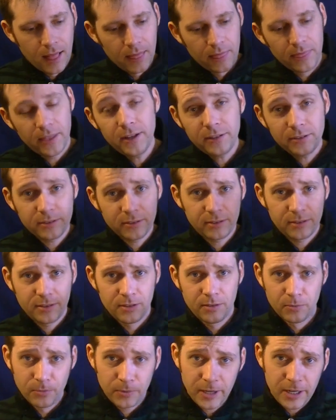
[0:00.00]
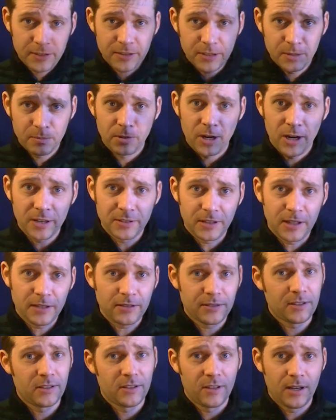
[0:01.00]
This raising
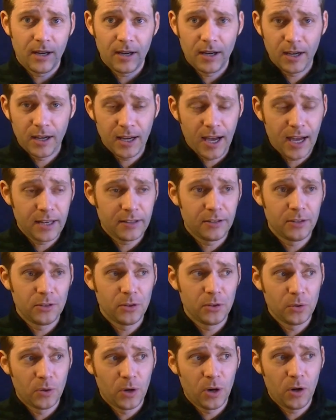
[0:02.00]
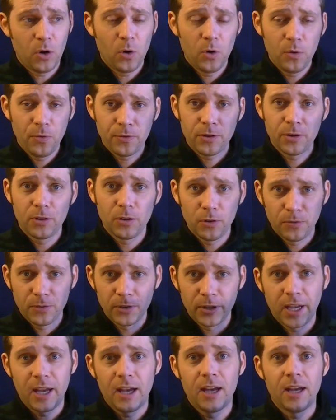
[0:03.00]
process I had to do over and
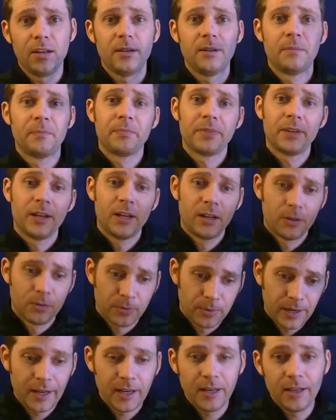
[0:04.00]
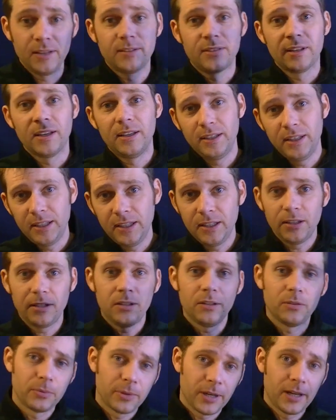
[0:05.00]
over again. Raise,
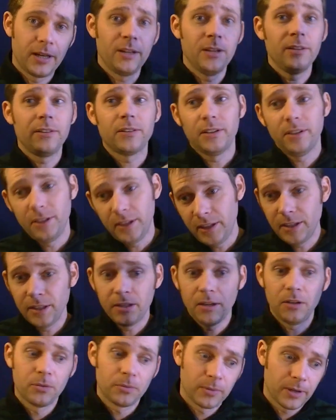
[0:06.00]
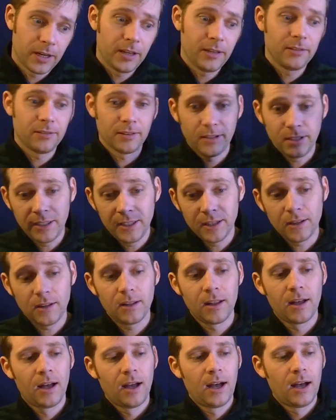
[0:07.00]
anneal, raise, anneal, raise, anneal.